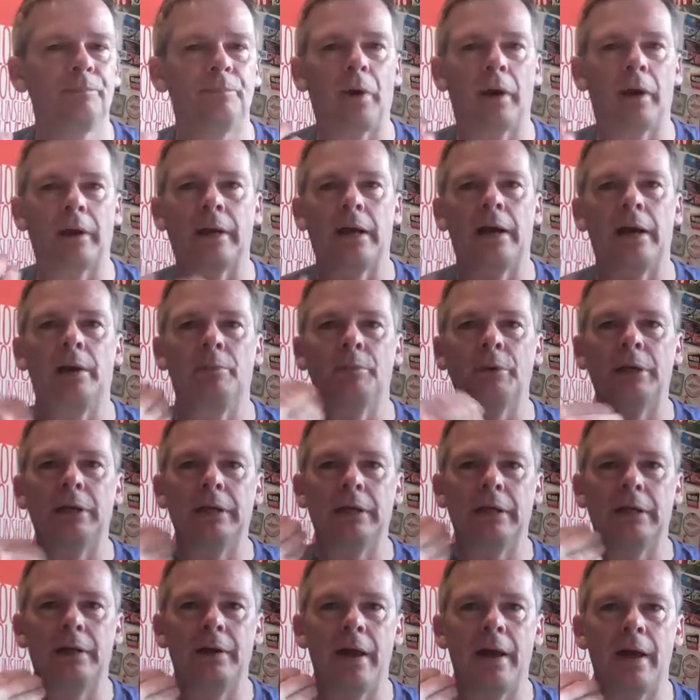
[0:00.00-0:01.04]
I'm
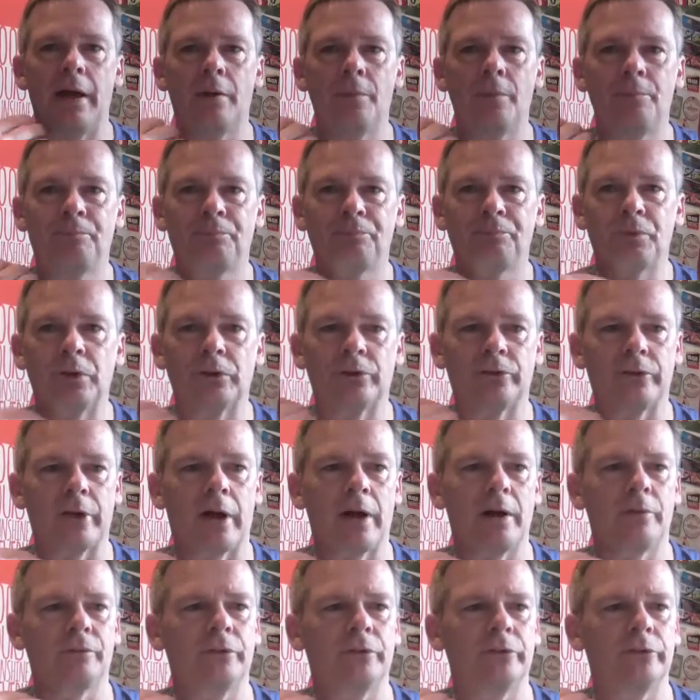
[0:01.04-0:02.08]
getting it now, just
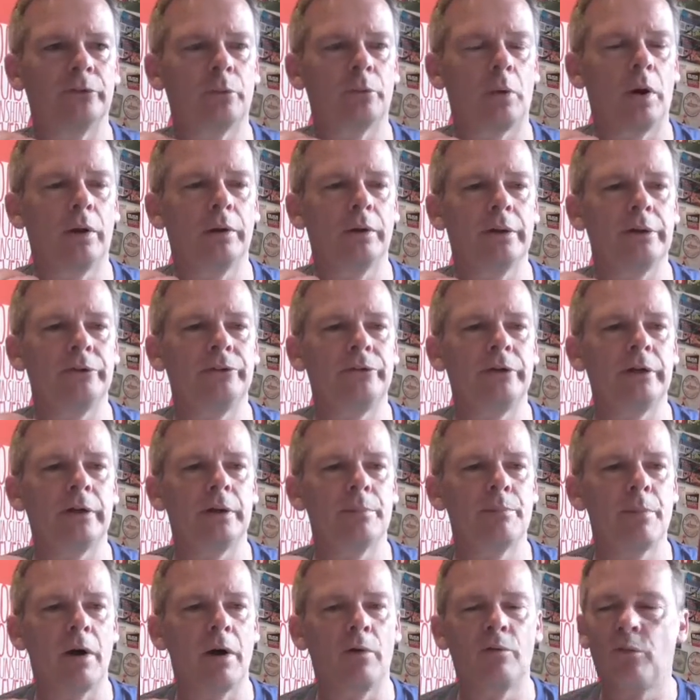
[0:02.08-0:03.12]
after swallowing that
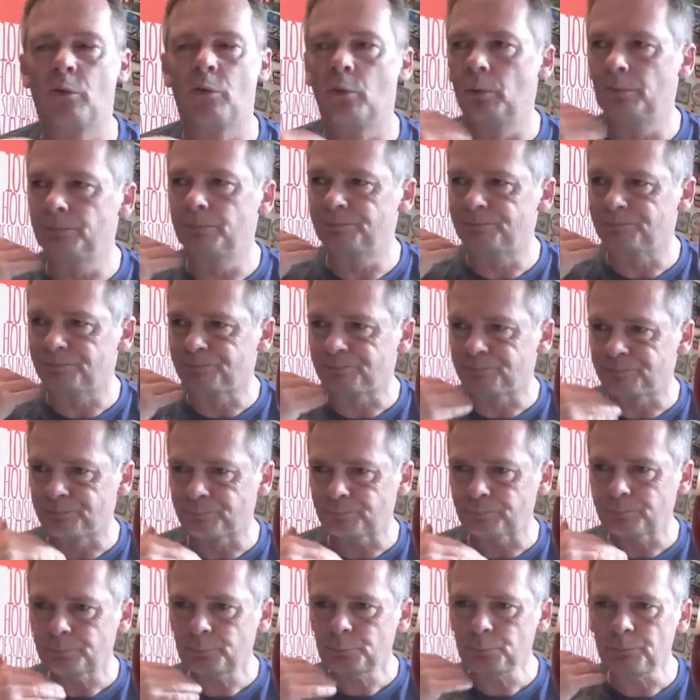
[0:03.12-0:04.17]
second mouthful.
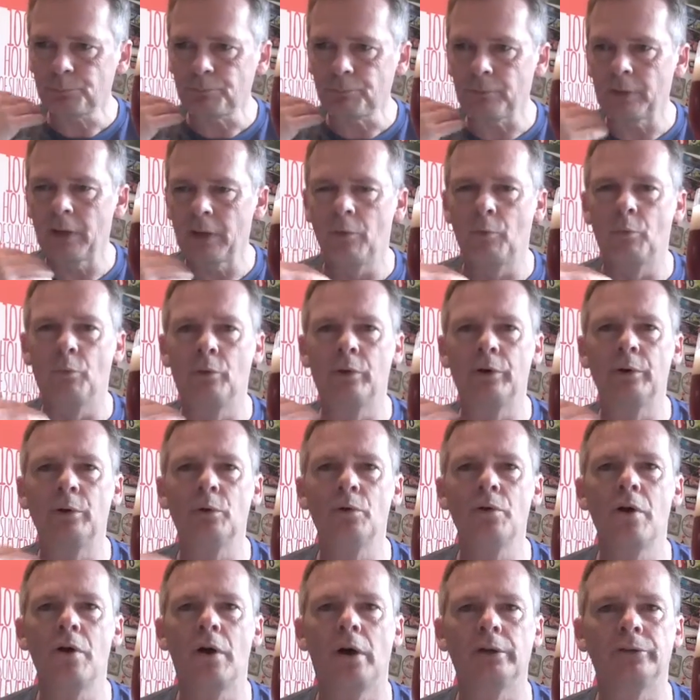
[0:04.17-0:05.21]
A real
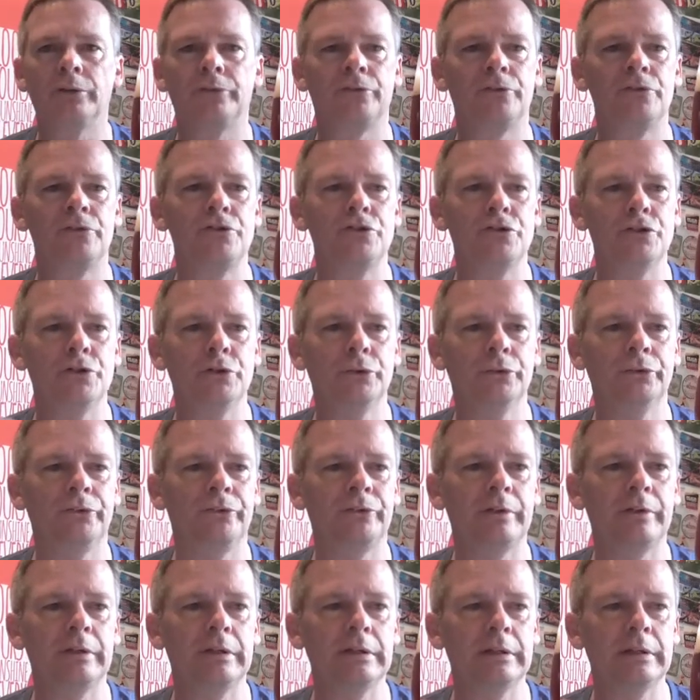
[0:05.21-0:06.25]
nice,
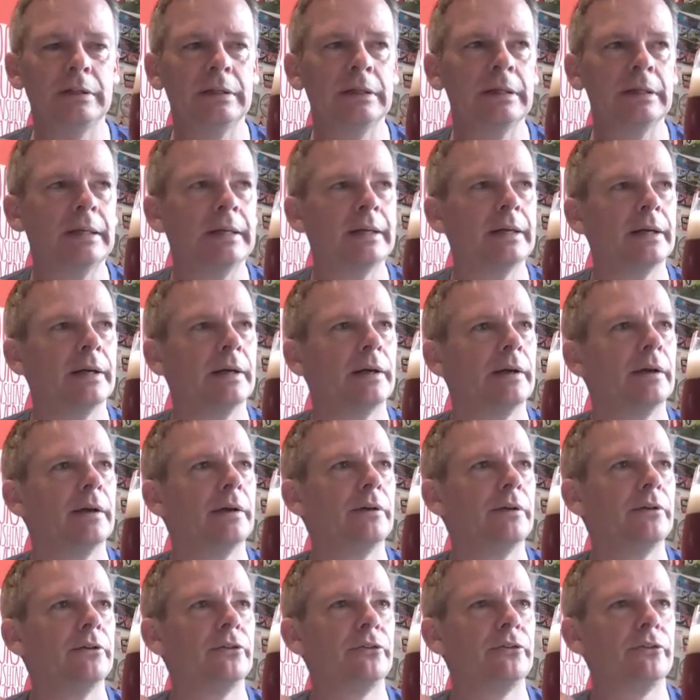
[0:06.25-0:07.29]
juicy,
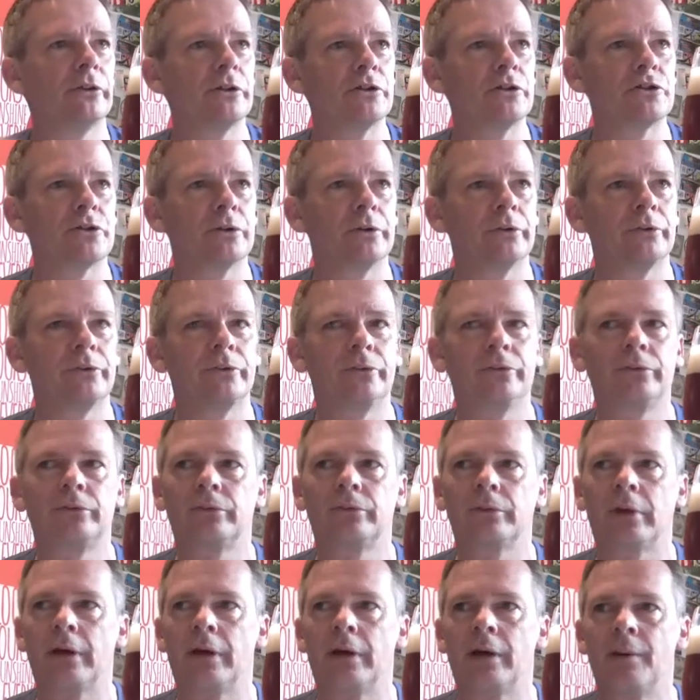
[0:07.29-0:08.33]

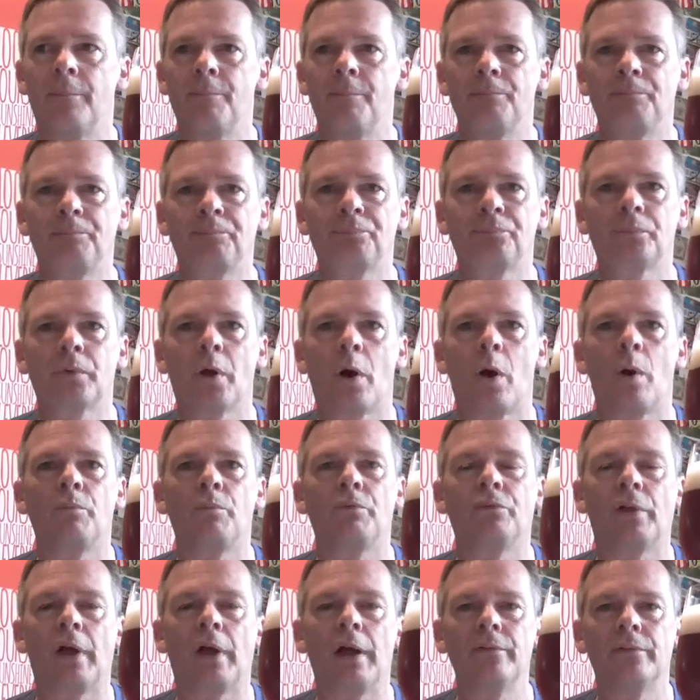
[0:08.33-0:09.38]
citrus hop
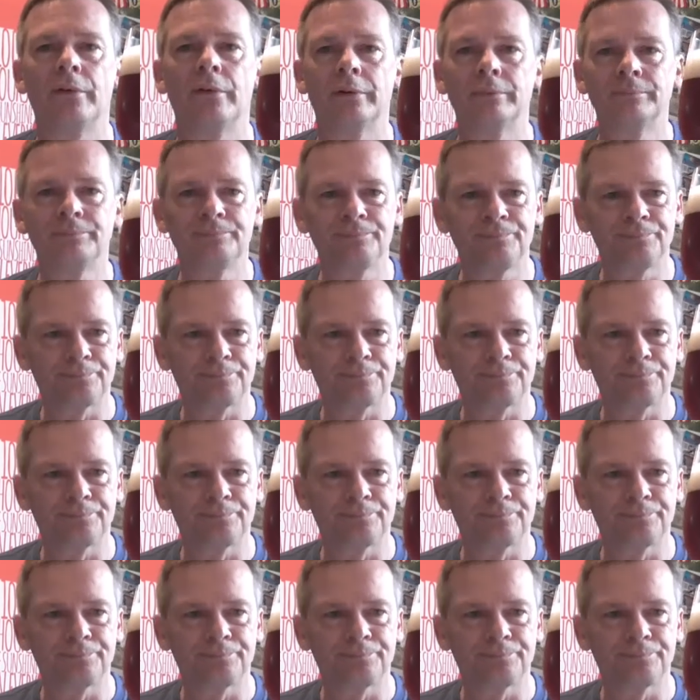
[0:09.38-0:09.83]
flavour.